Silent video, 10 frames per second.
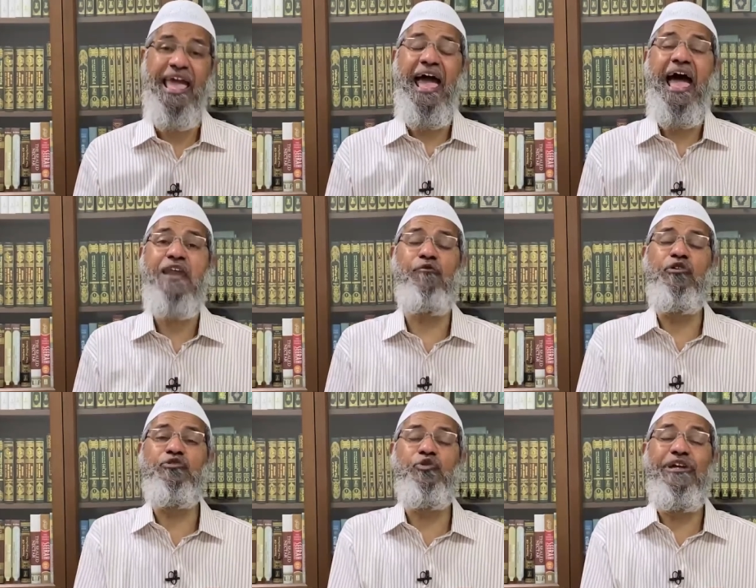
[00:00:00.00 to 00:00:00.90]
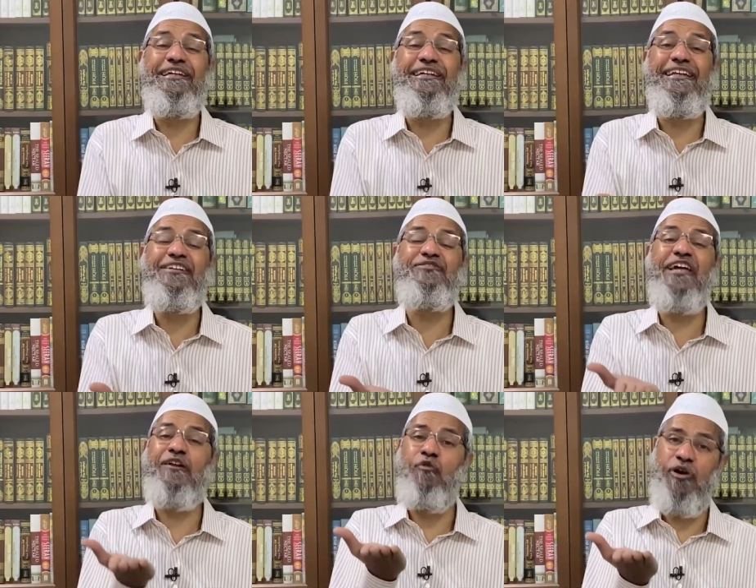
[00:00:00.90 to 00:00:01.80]
And wants to increase their
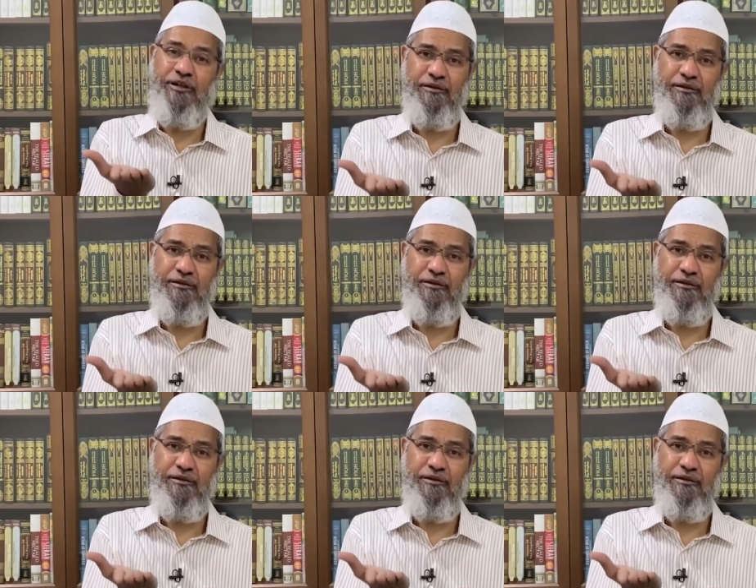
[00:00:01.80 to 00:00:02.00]
reward.